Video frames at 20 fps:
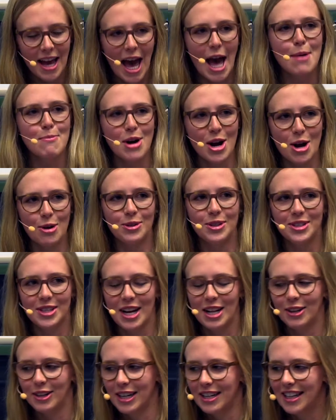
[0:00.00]
and my own
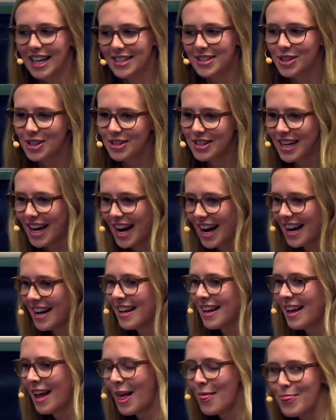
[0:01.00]
salary. Let's just
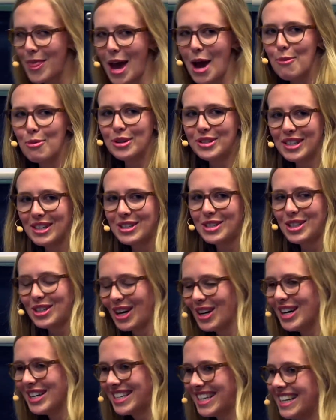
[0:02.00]
say that was a
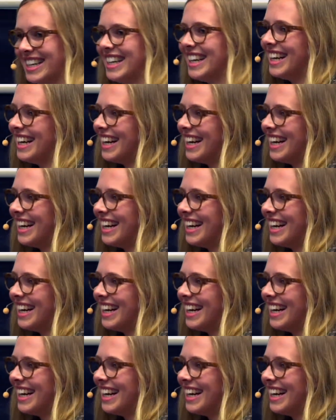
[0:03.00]
good,